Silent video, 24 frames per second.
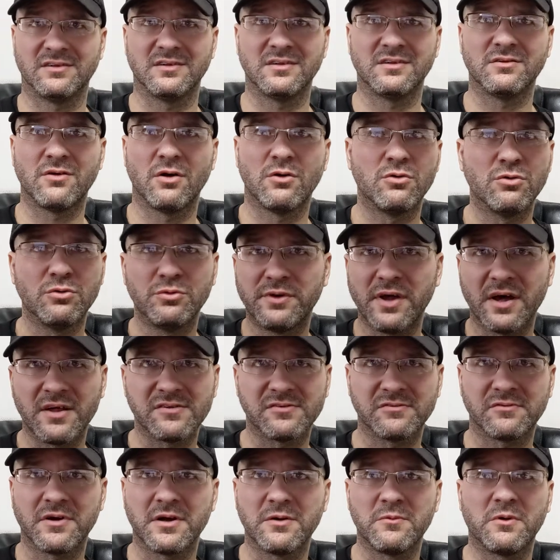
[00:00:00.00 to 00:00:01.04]
Didn't know who
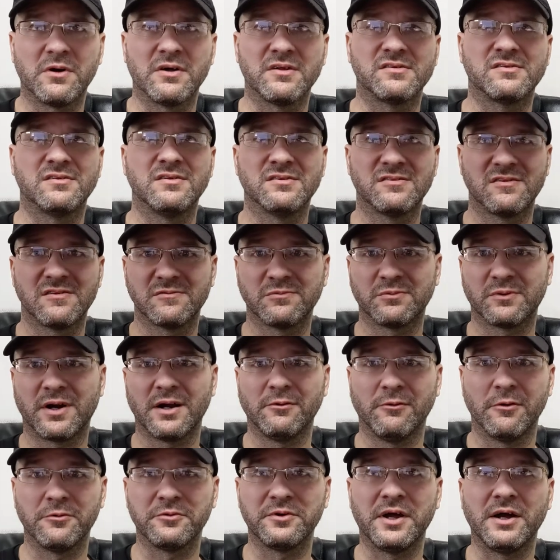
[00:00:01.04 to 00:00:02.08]
Desiree was. This is what I
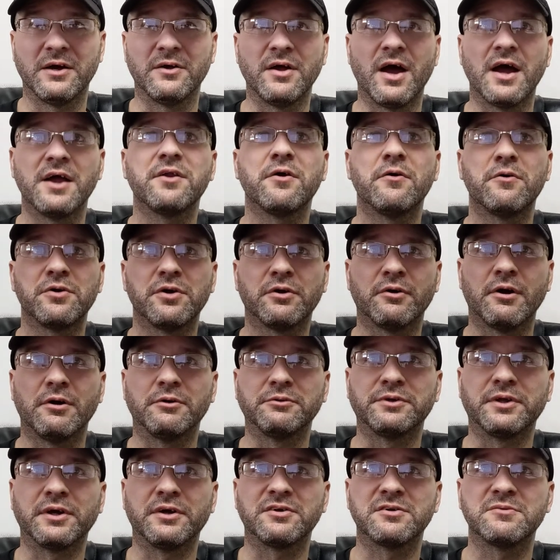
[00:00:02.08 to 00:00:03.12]
wrote down. I know you're
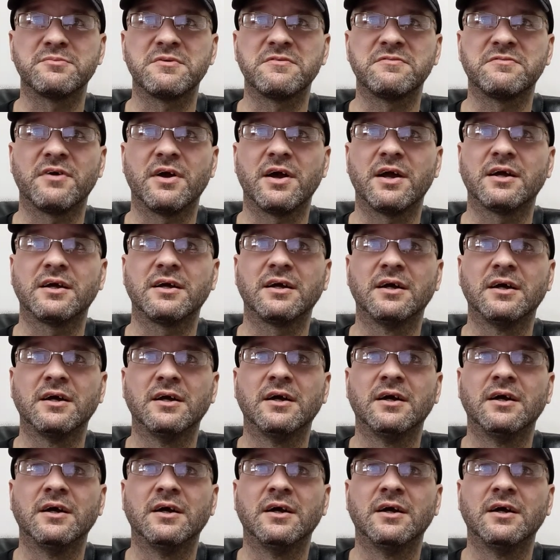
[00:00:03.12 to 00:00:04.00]
out there. To be frank,